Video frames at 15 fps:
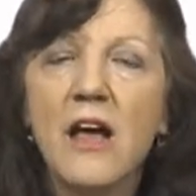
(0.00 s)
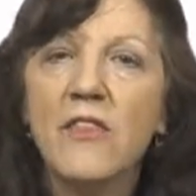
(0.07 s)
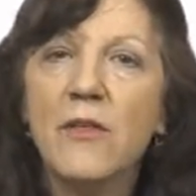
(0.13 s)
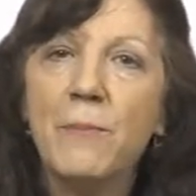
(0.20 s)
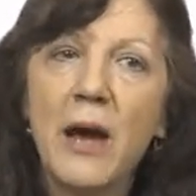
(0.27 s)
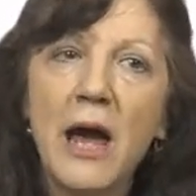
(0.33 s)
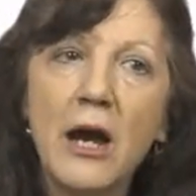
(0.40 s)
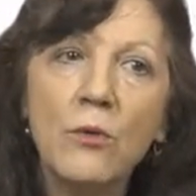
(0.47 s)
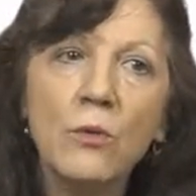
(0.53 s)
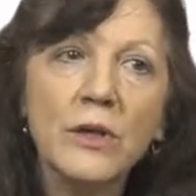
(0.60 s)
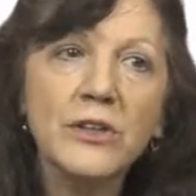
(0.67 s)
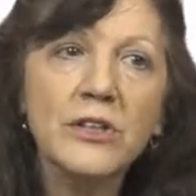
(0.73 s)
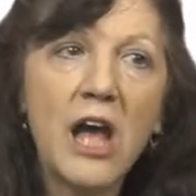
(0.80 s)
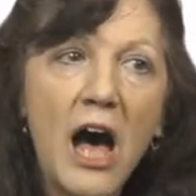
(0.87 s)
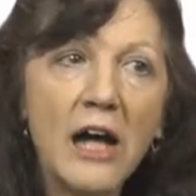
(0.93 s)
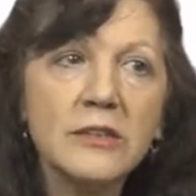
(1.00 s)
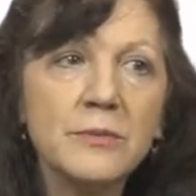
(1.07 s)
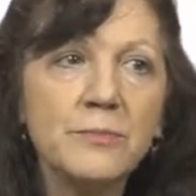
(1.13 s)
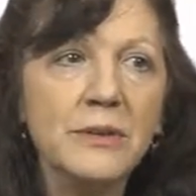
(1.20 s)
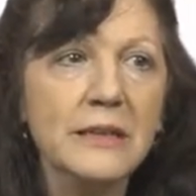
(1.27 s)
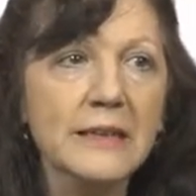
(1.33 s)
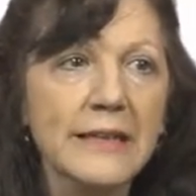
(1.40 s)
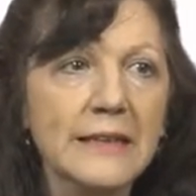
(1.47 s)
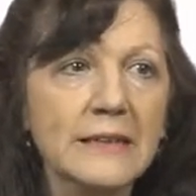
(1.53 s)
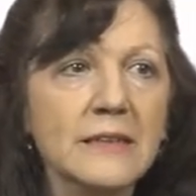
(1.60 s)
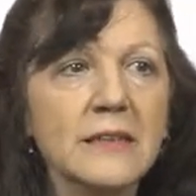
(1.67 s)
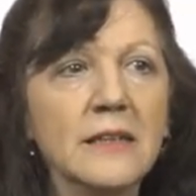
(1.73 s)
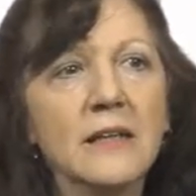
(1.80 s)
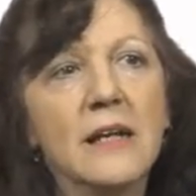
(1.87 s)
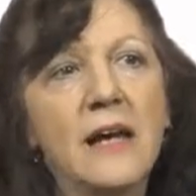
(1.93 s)
the pair will not be
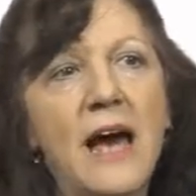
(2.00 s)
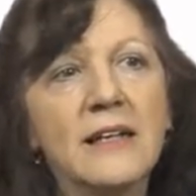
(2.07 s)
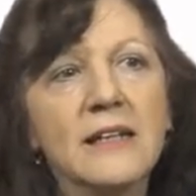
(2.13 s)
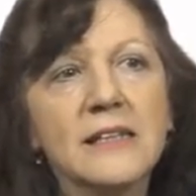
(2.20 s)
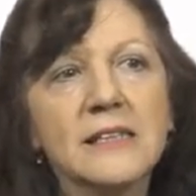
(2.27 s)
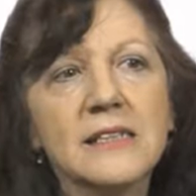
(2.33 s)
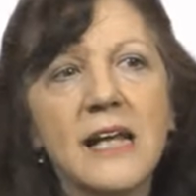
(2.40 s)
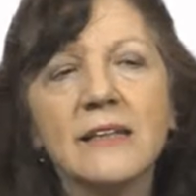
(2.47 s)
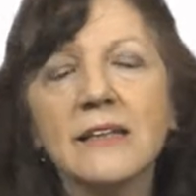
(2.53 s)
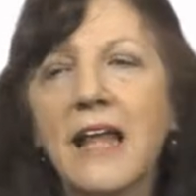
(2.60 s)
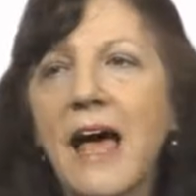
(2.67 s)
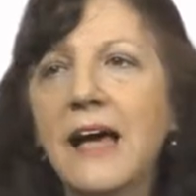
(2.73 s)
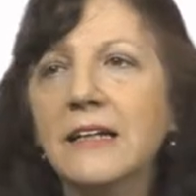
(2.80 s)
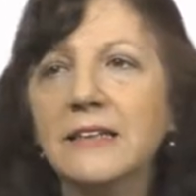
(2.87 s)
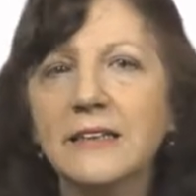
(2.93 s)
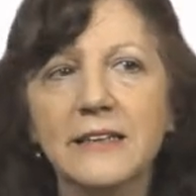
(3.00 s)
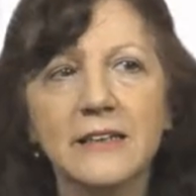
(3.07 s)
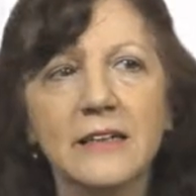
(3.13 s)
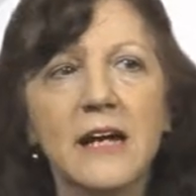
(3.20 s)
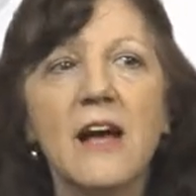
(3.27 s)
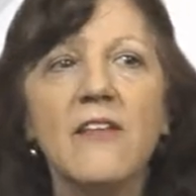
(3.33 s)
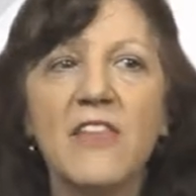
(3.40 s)
linked, and it is unlikely